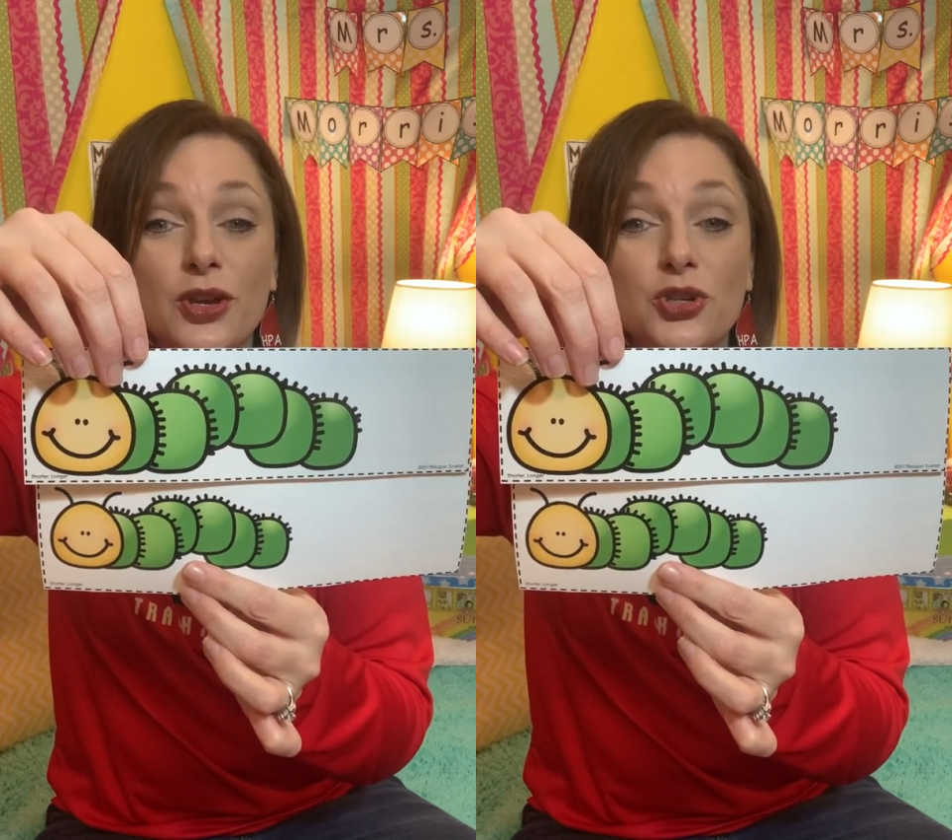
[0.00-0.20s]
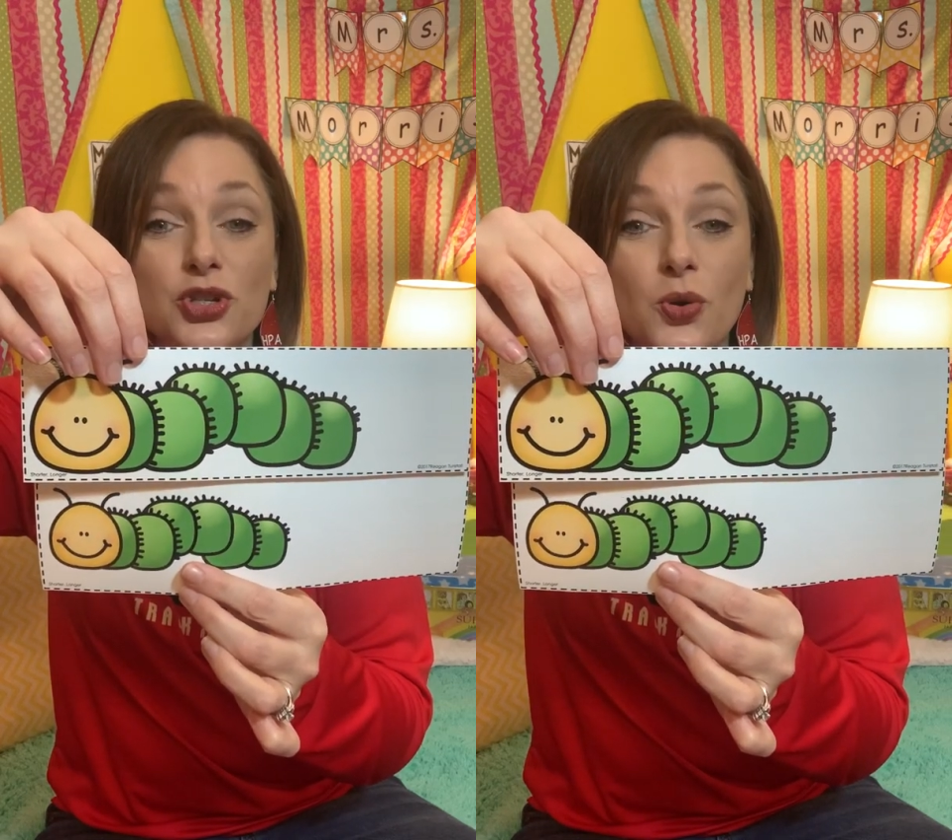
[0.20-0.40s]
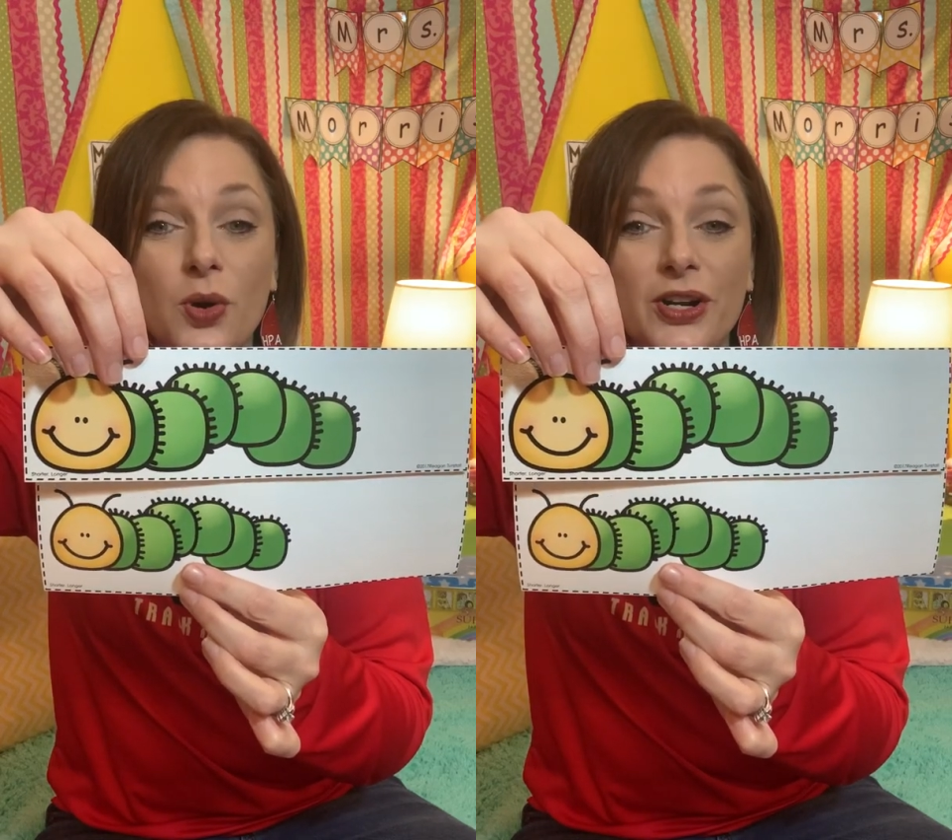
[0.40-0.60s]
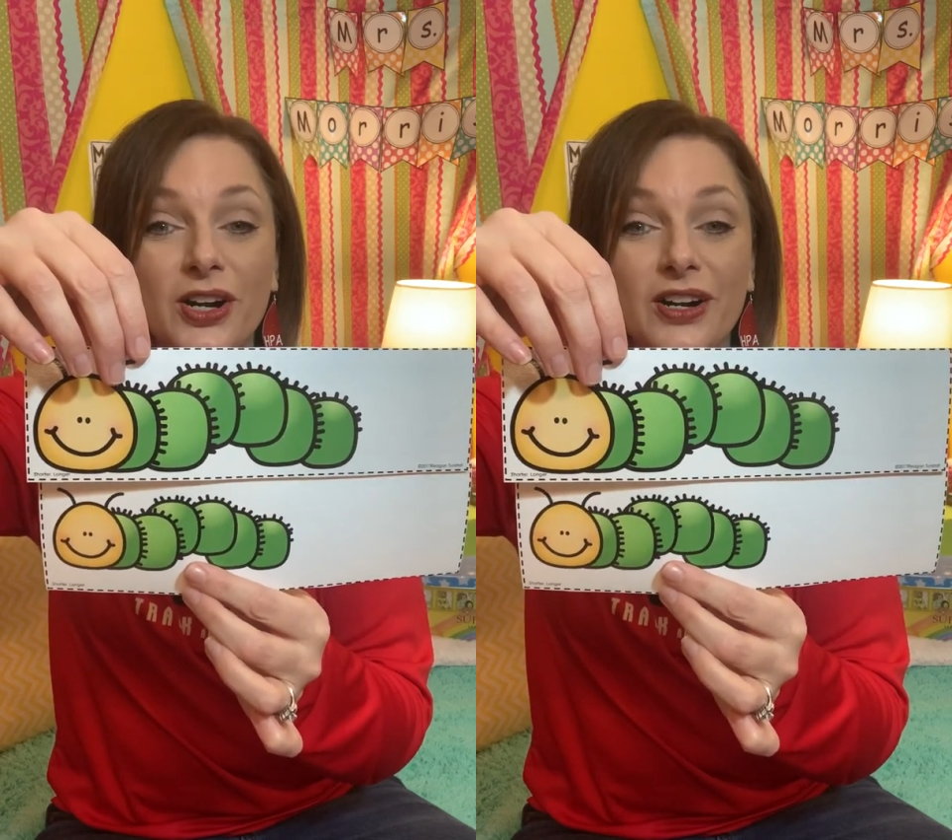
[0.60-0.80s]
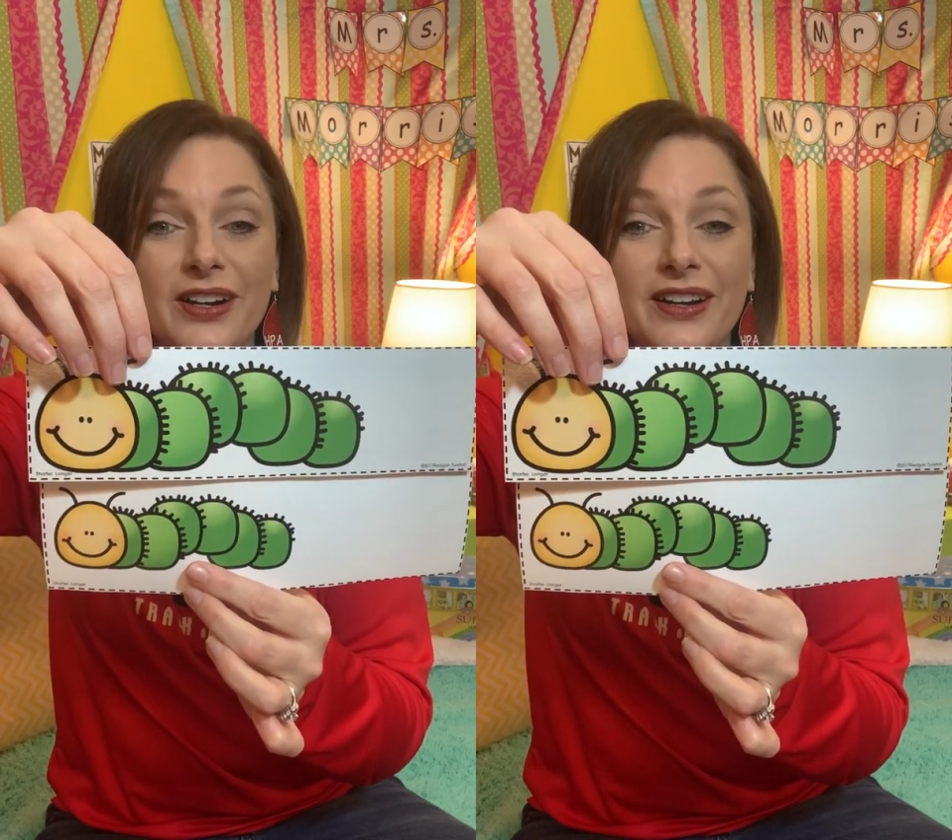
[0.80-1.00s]

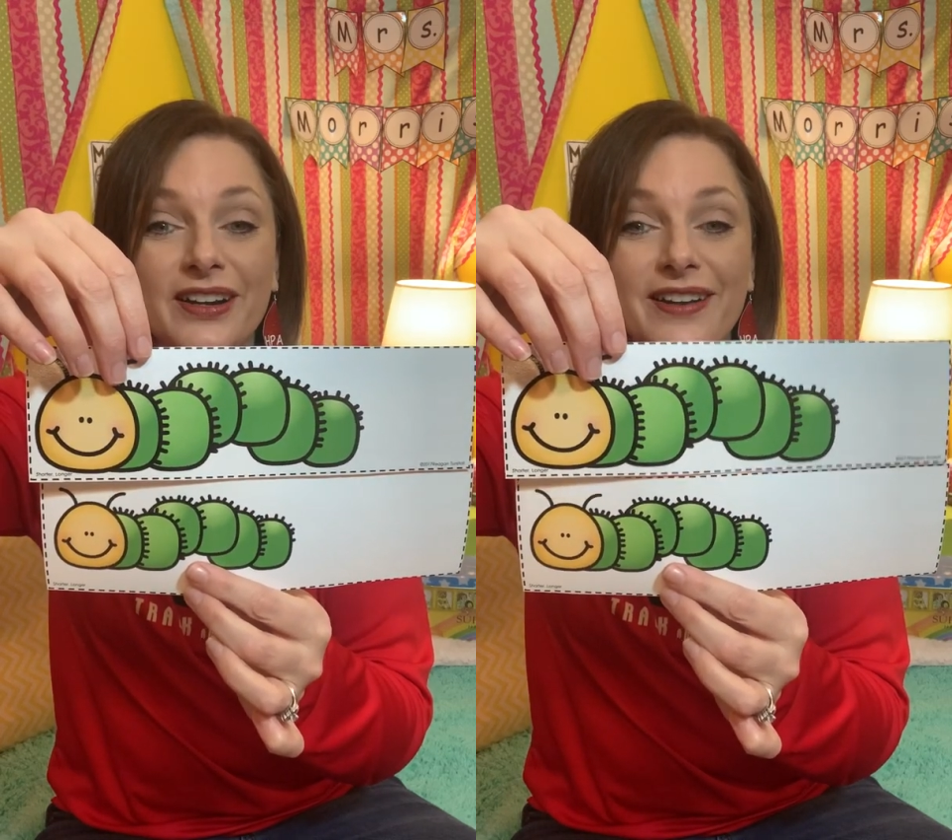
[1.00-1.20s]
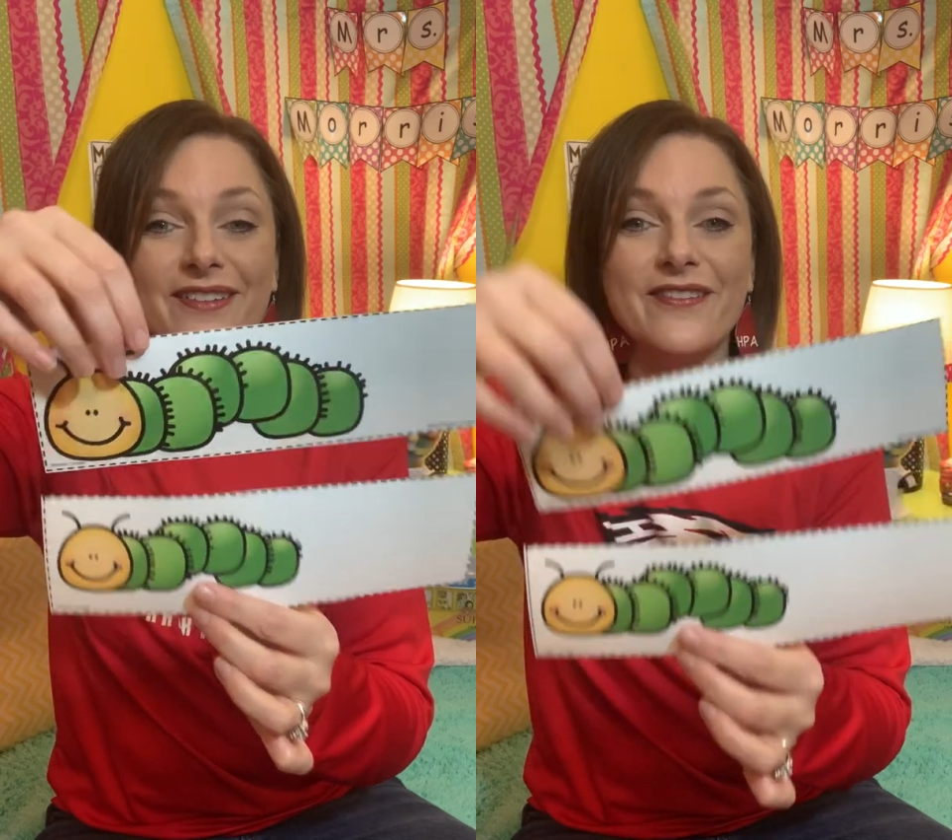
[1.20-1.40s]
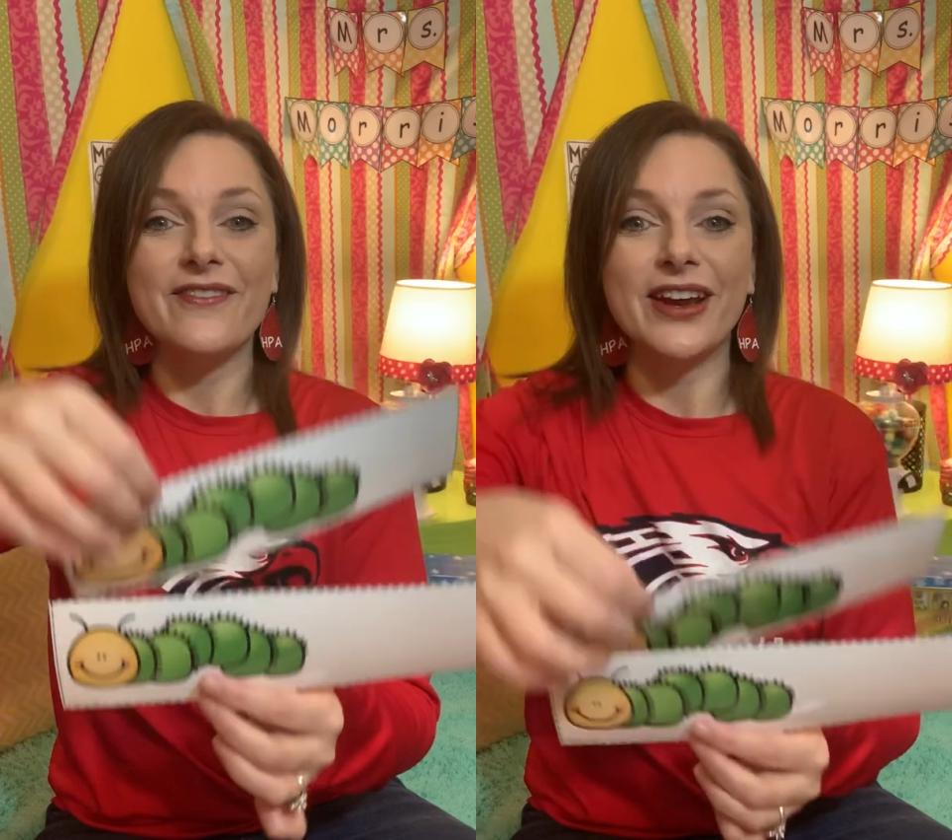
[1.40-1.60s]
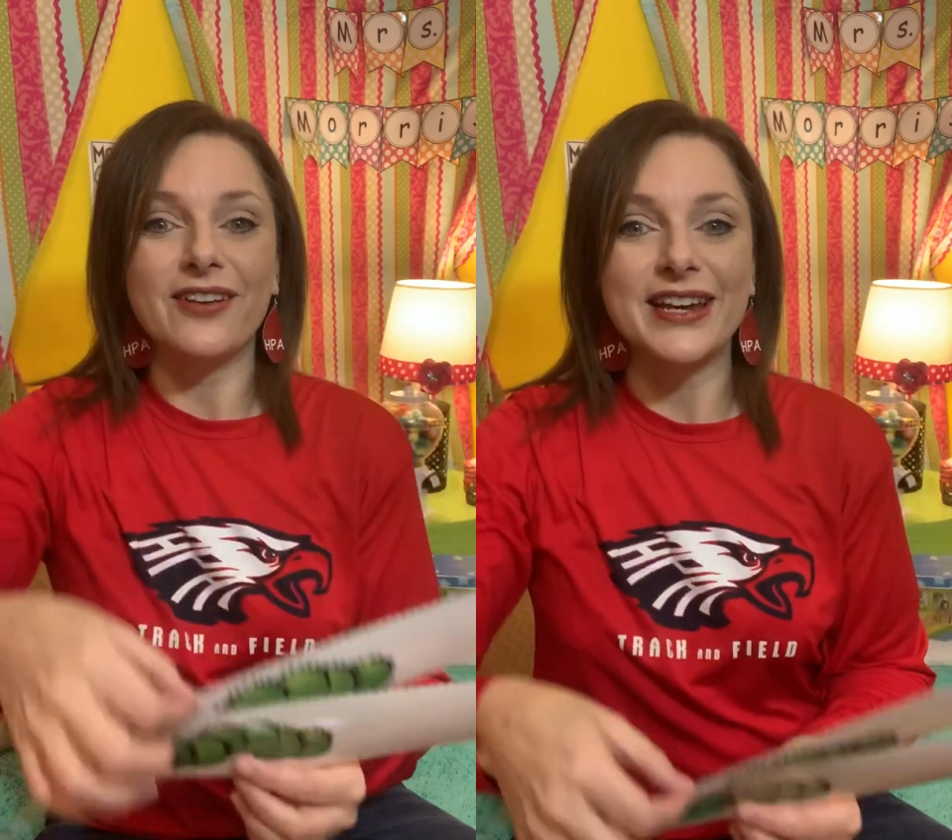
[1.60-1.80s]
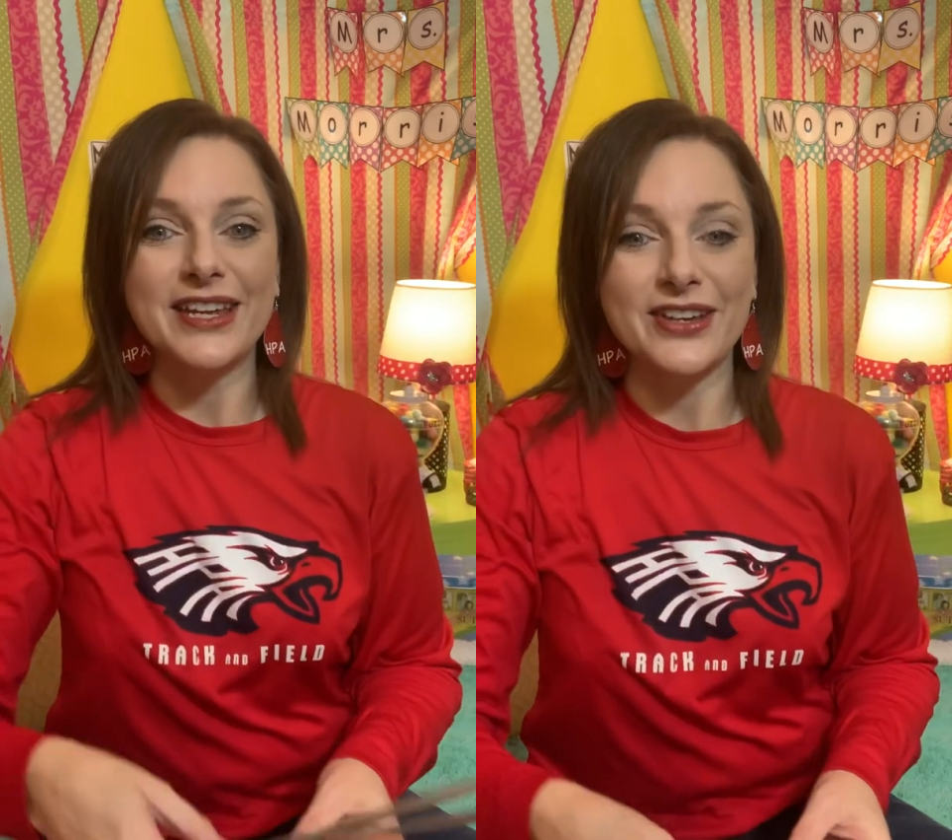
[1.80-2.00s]
shorter.
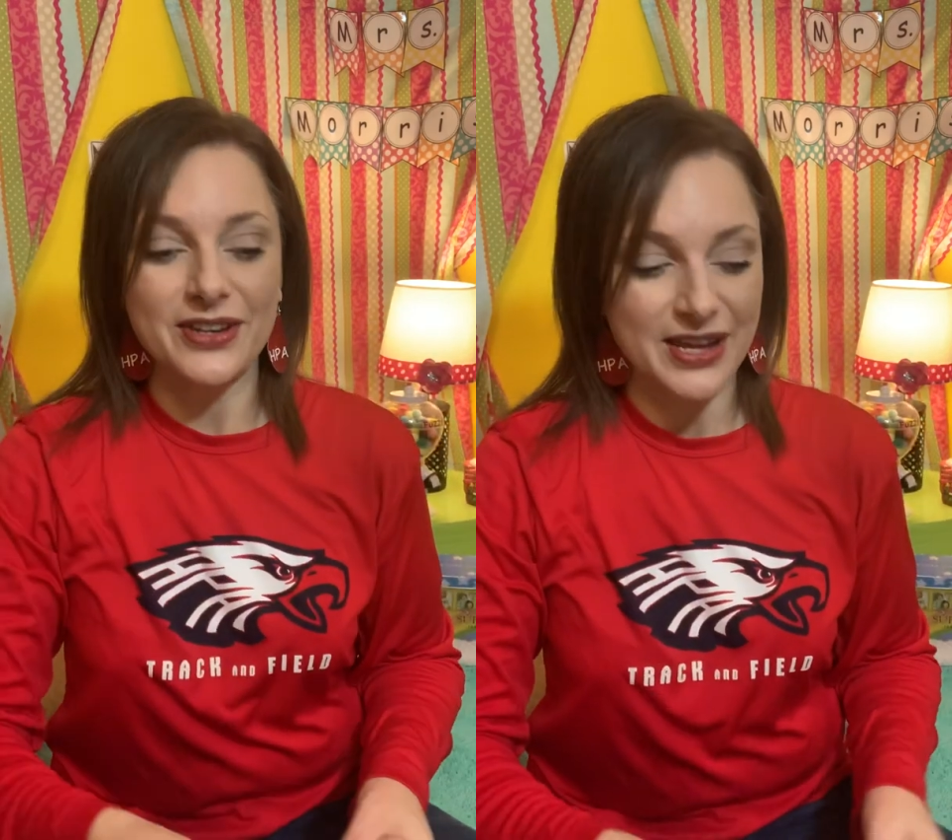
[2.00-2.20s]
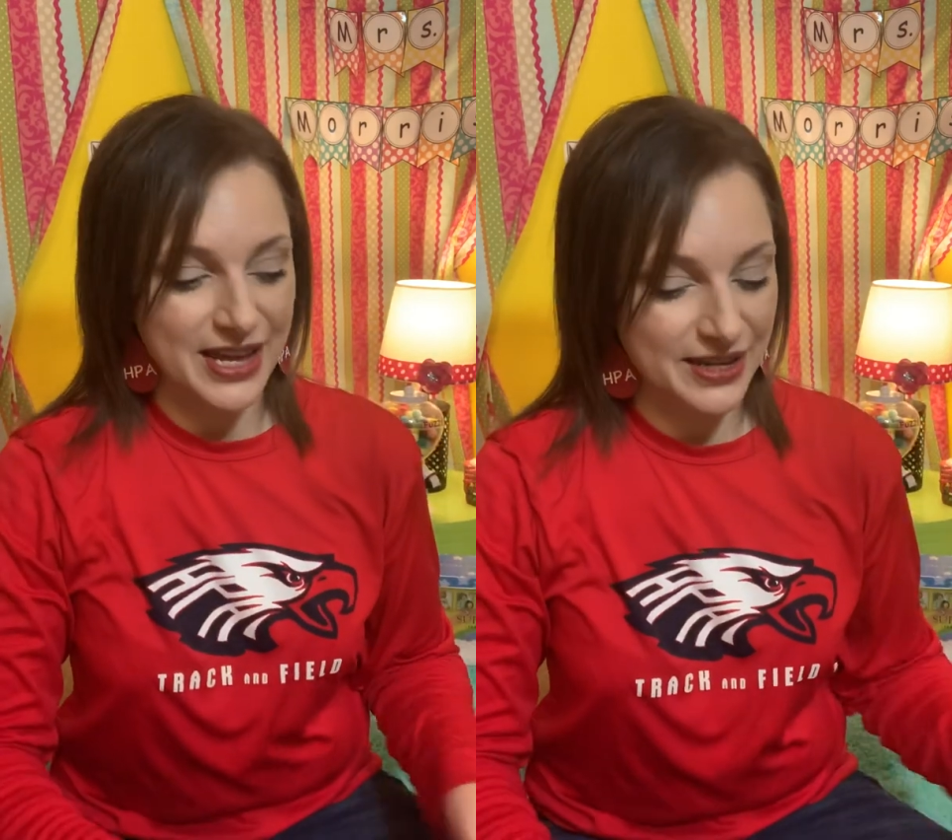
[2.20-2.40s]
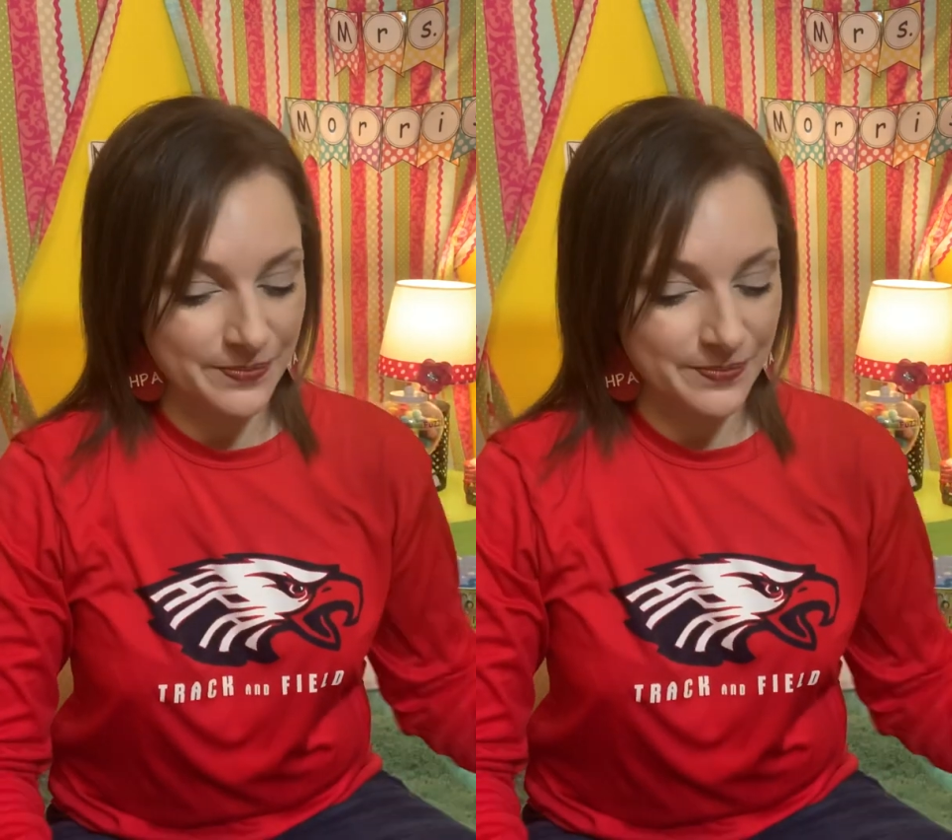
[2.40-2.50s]
Very good.